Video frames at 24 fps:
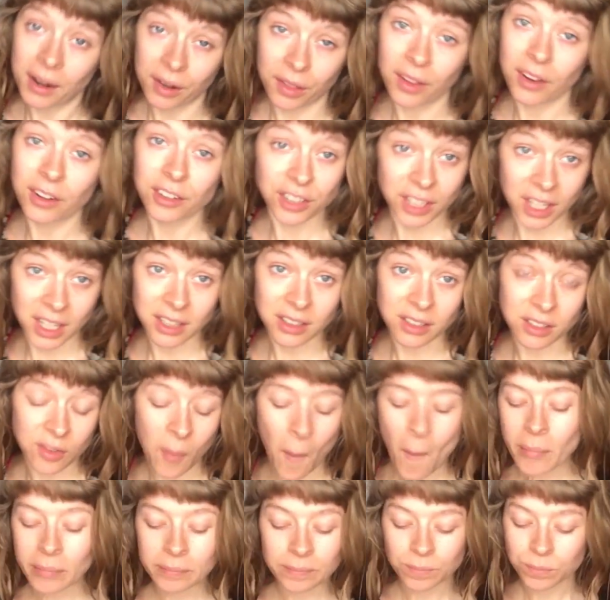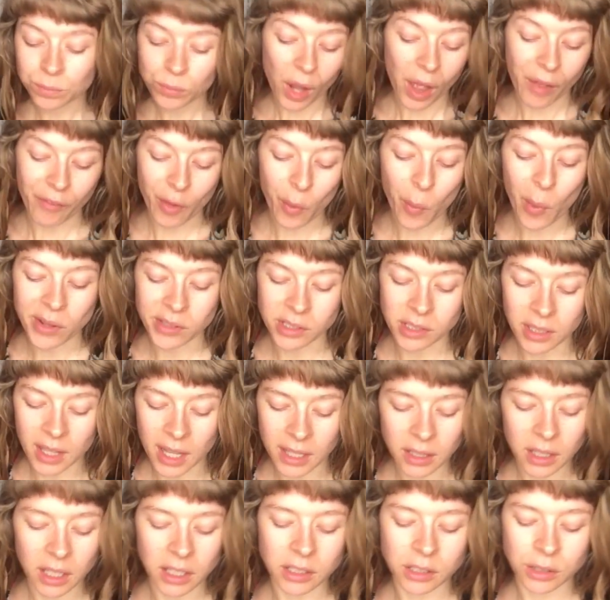of their tins if it wasn't
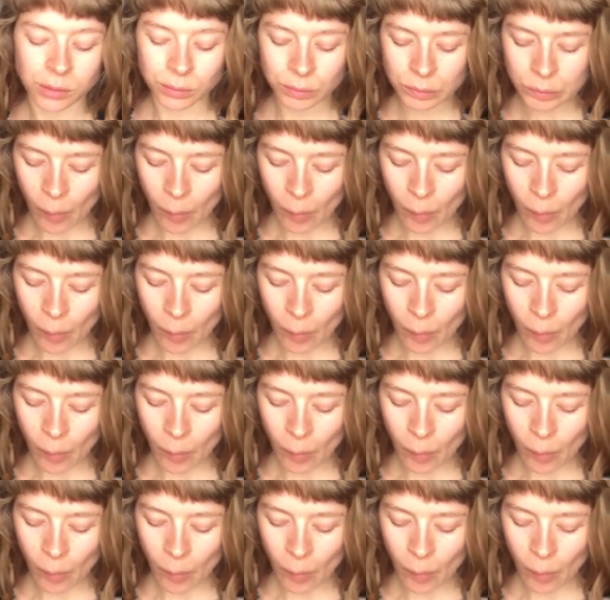like this.